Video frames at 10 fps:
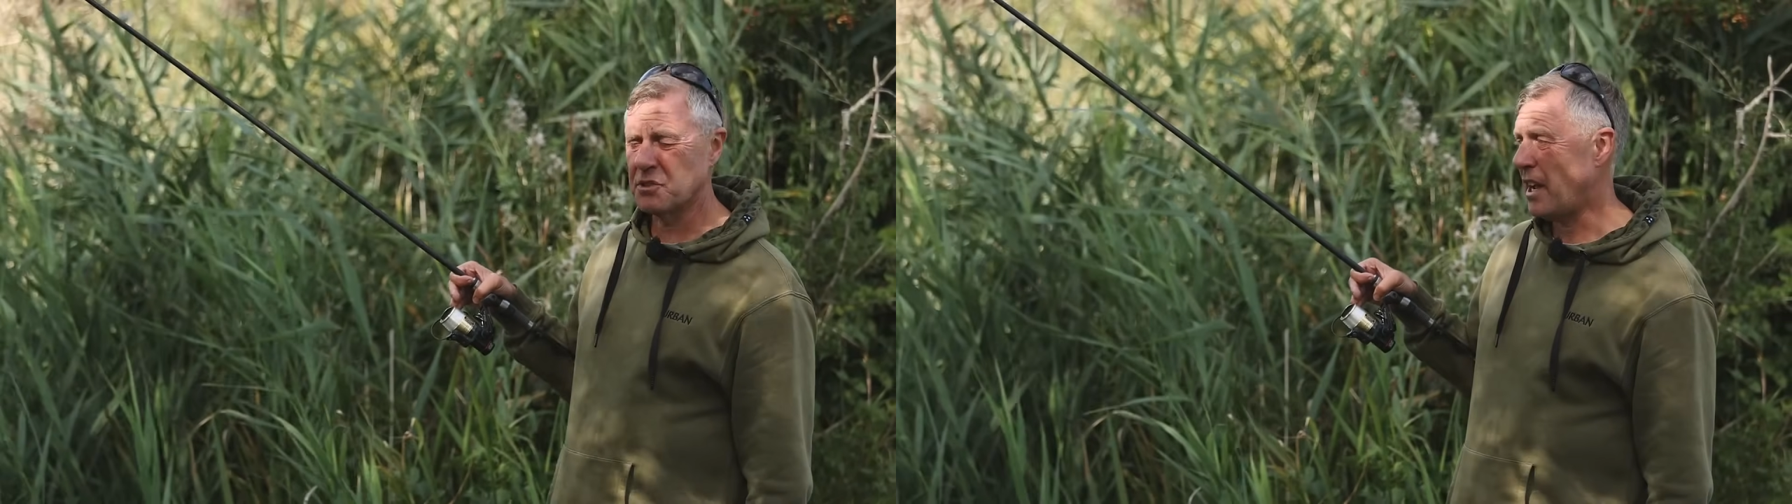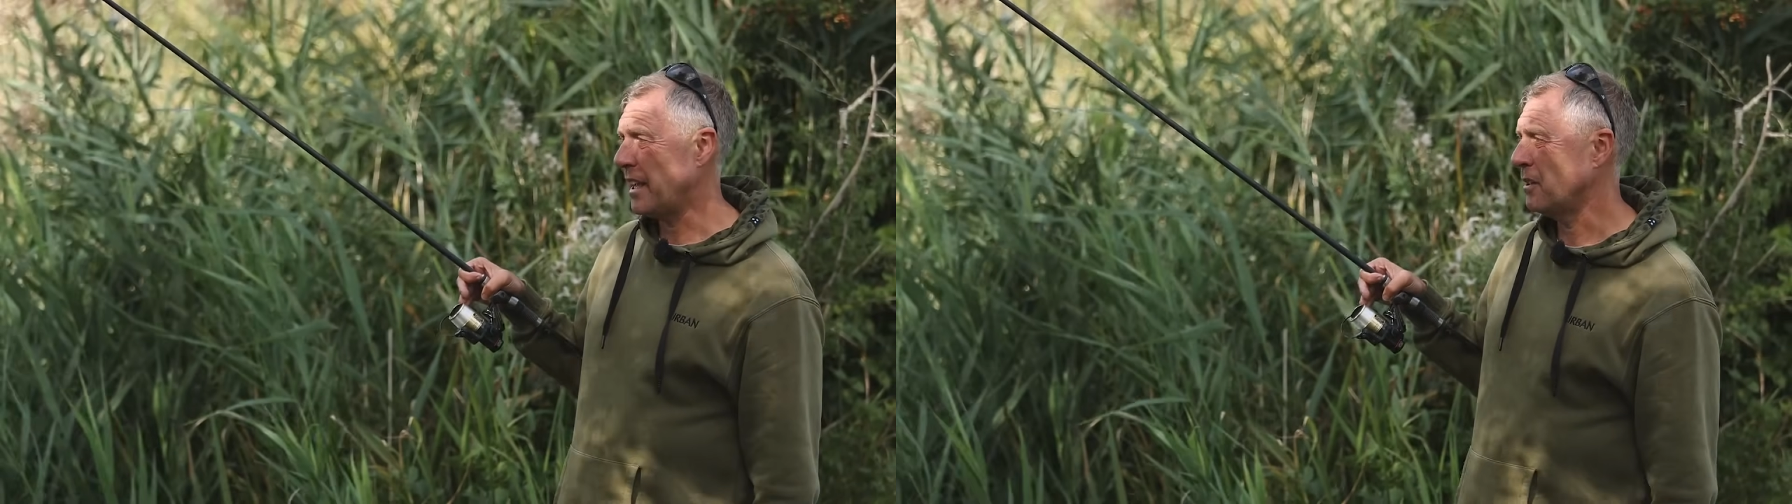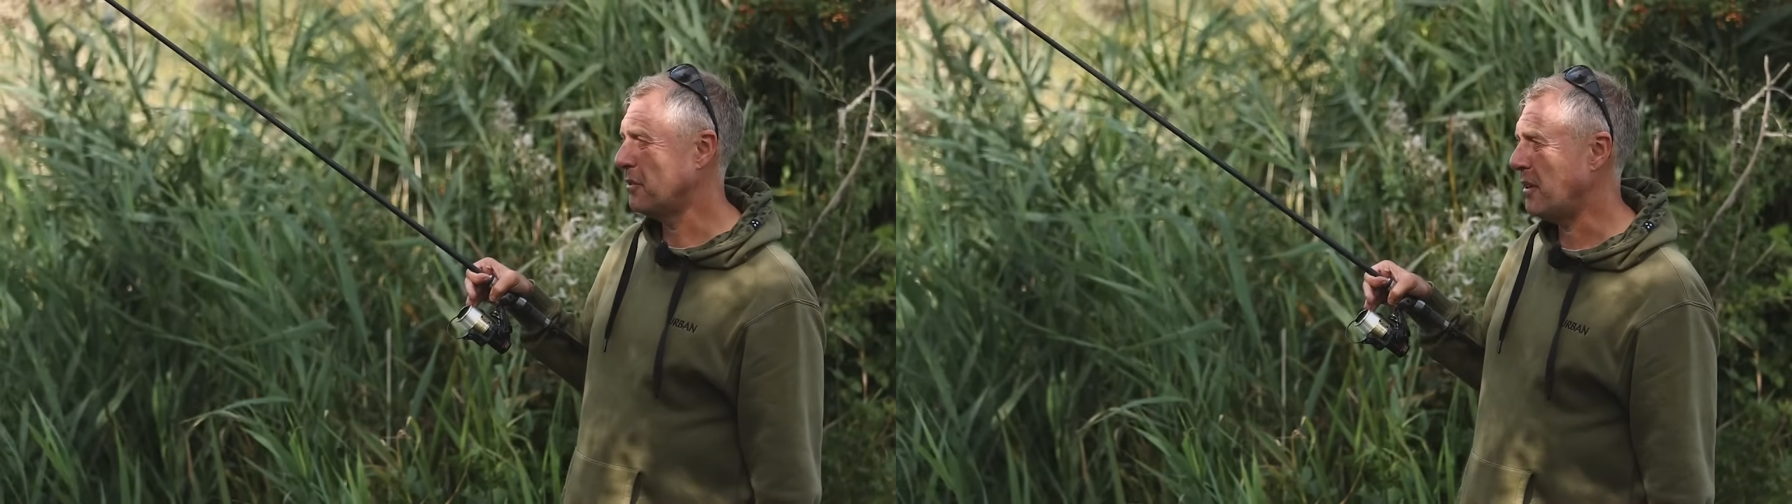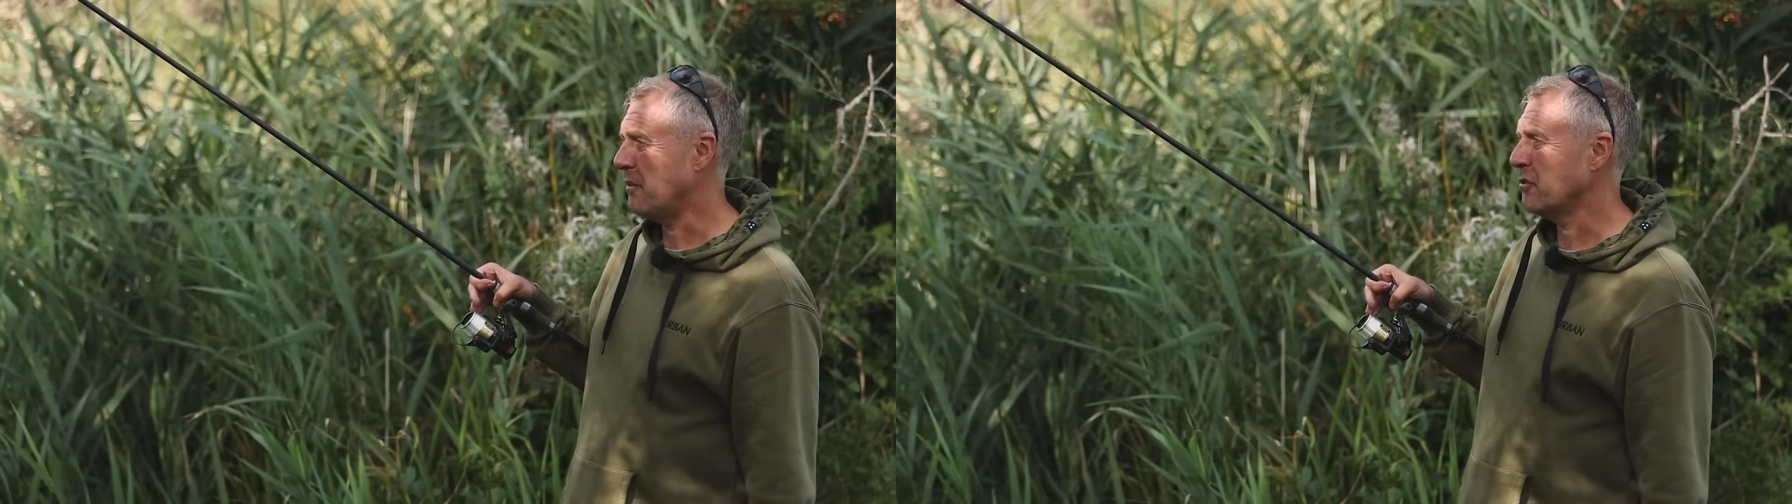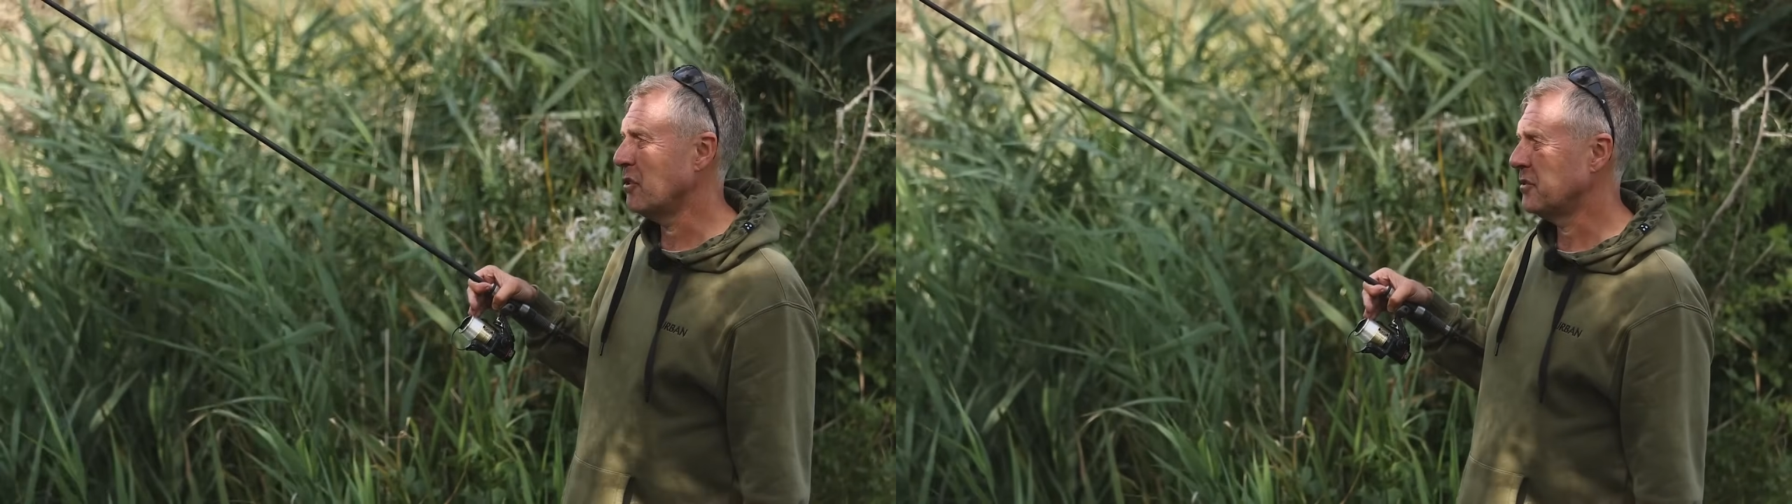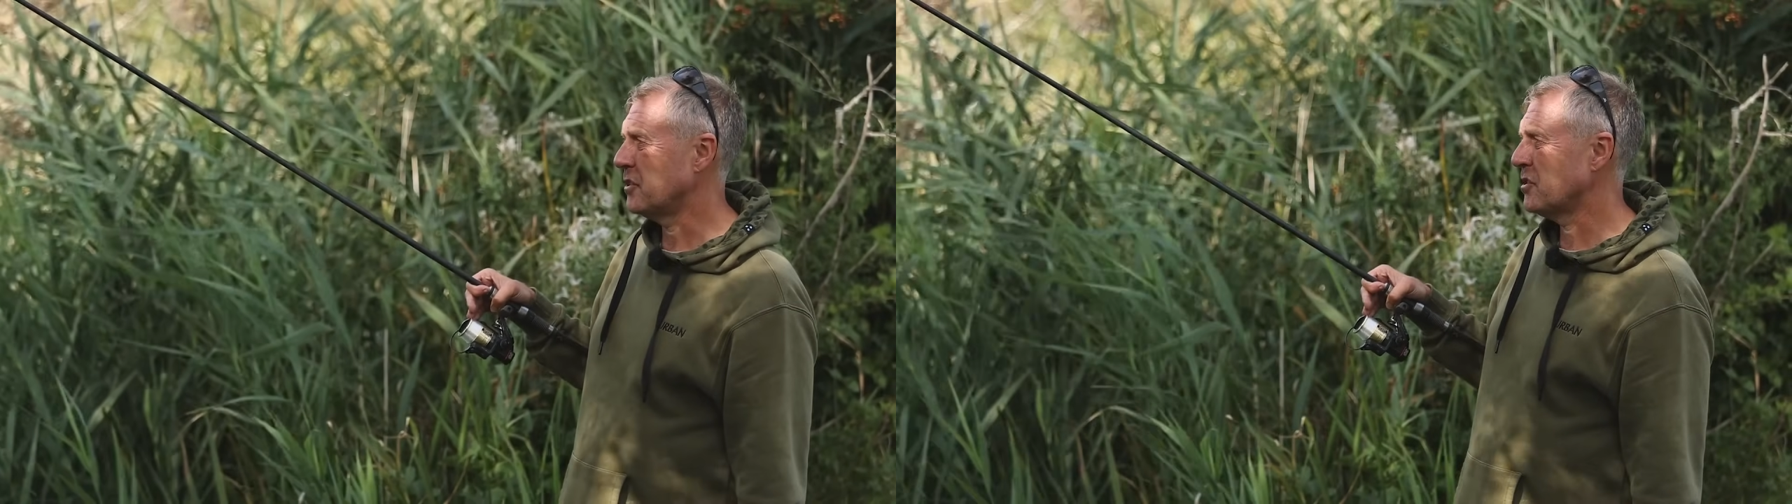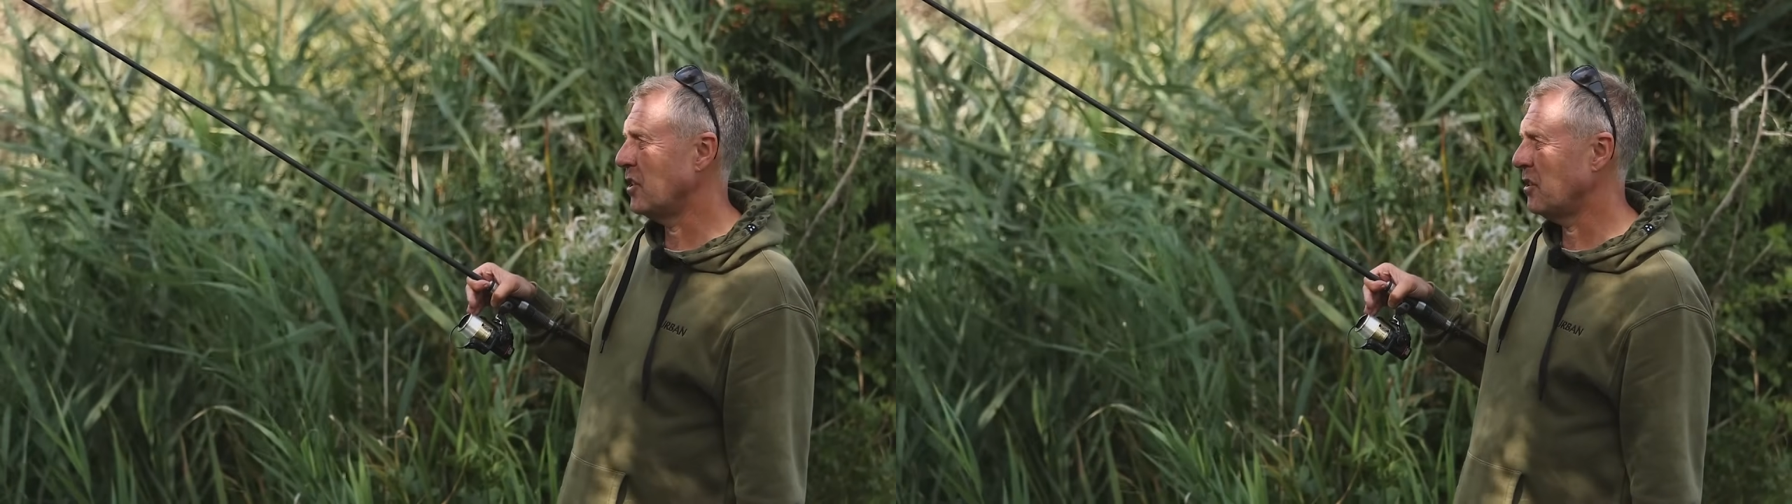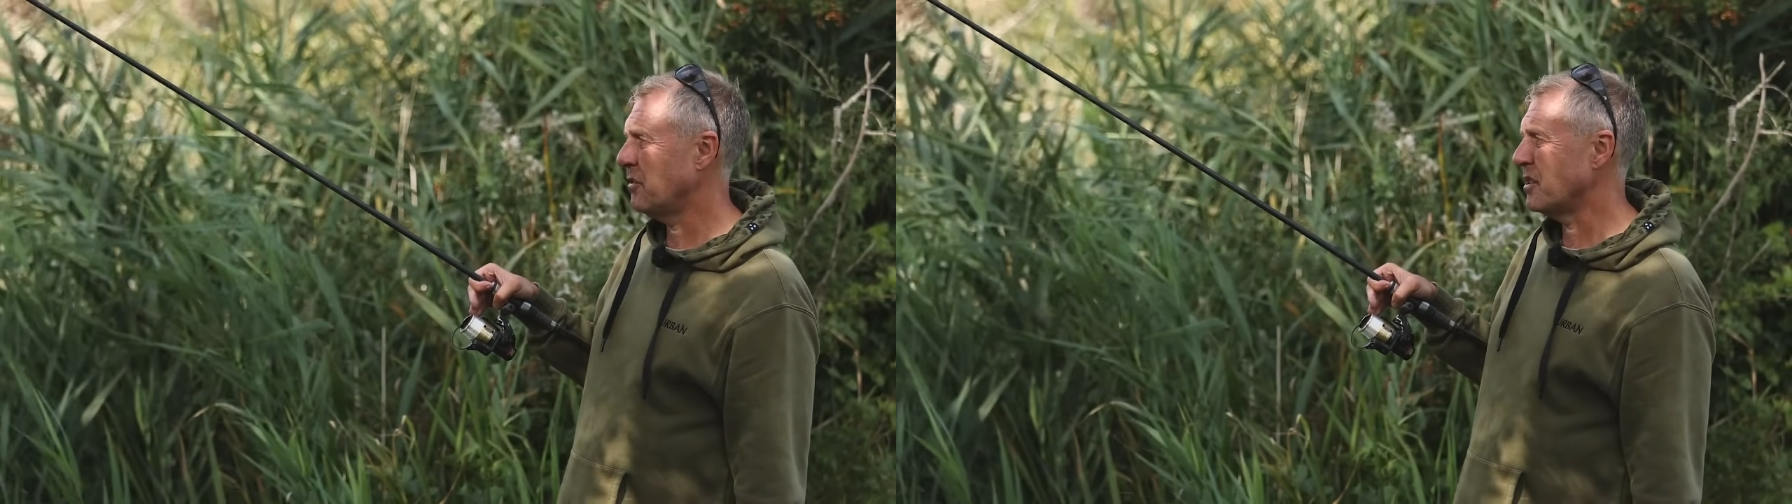take a feather off the
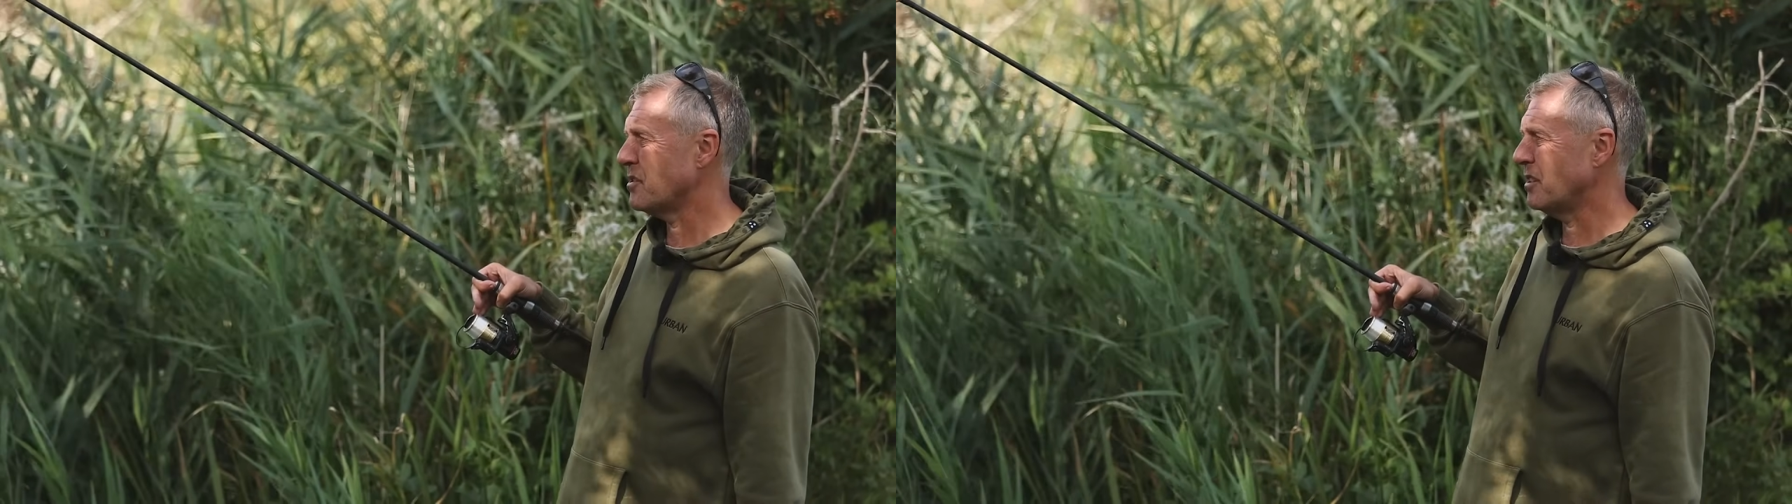surface.